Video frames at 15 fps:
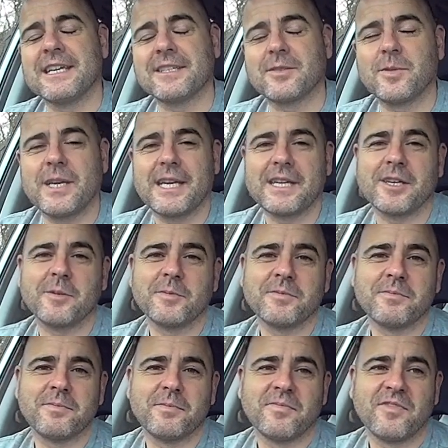it's quite a
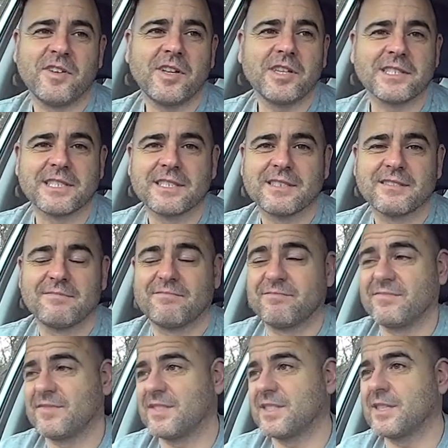common fault.
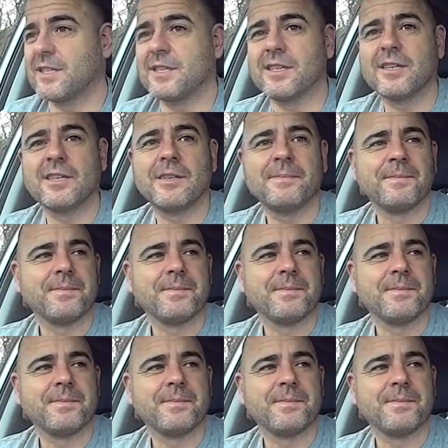So,